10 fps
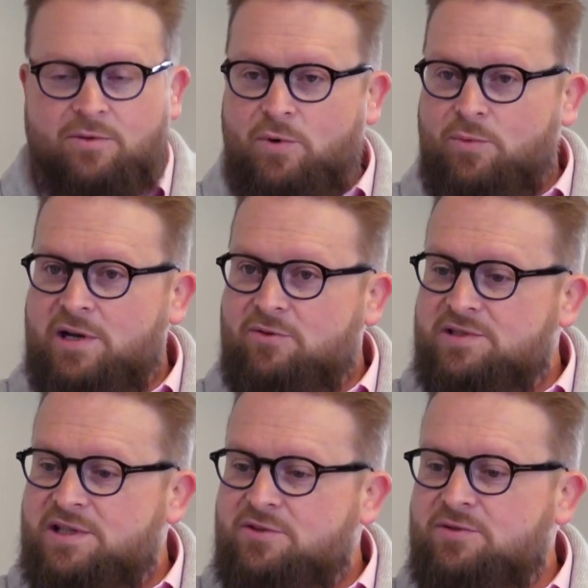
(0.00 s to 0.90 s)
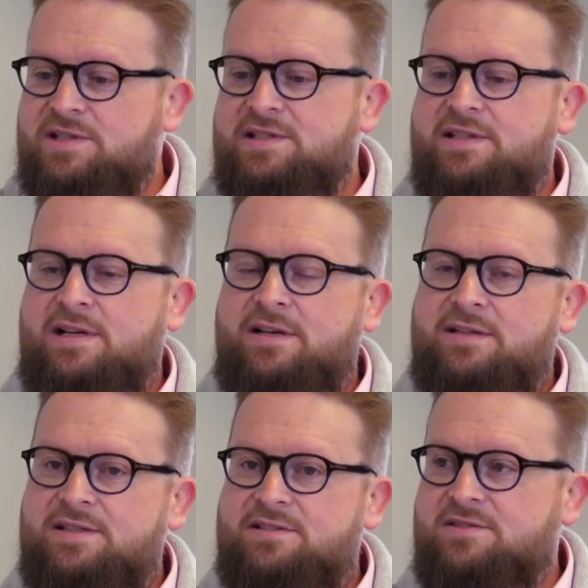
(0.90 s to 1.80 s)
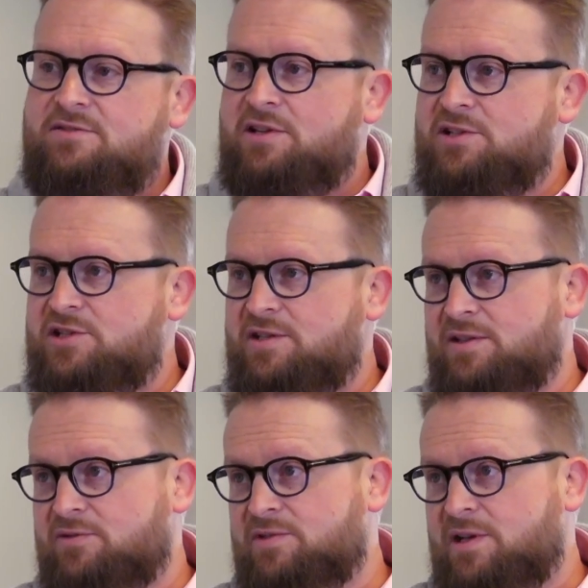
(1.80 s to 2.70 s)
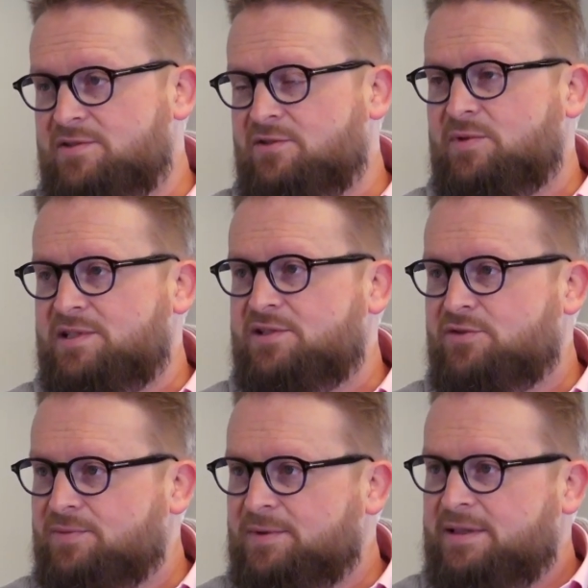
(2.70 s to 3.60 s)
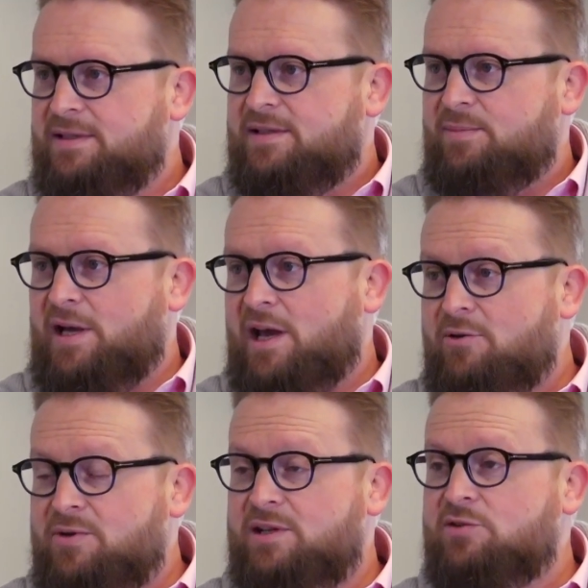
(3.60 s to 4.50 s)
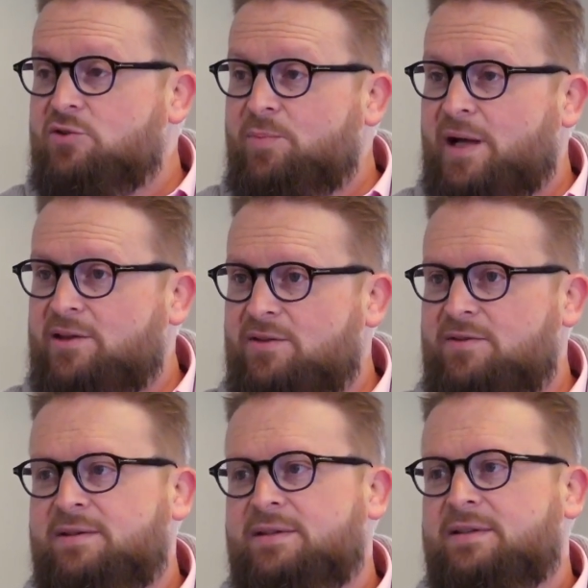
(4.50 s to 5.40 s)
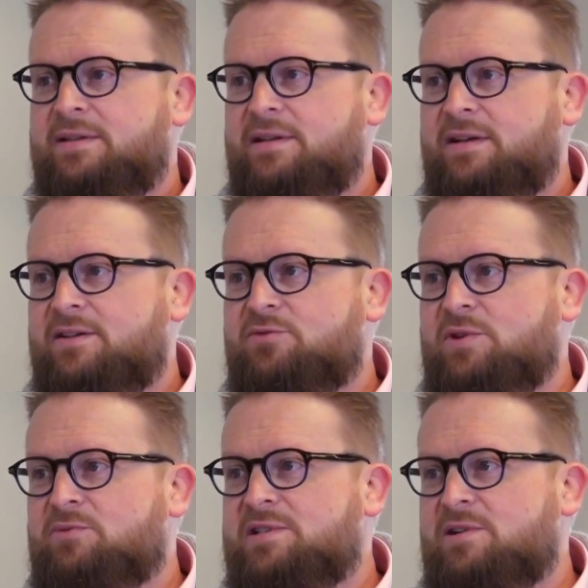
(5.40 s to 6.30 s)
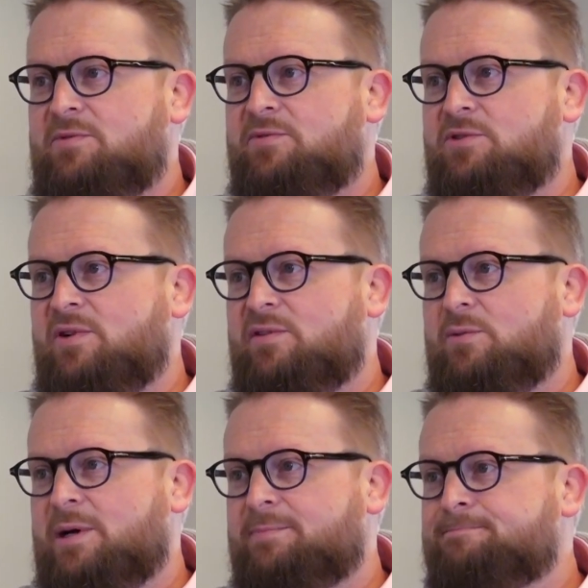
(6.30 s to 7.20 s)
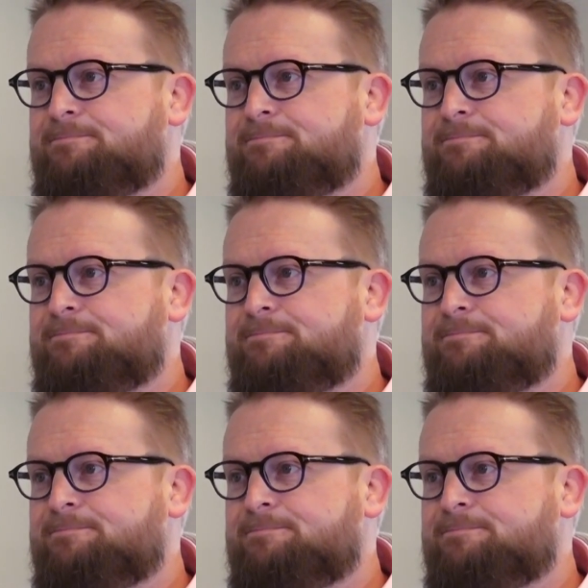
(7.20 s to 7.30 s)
we will continue this strategy in 2022 by hiring new partners to increase our revenue everywhere.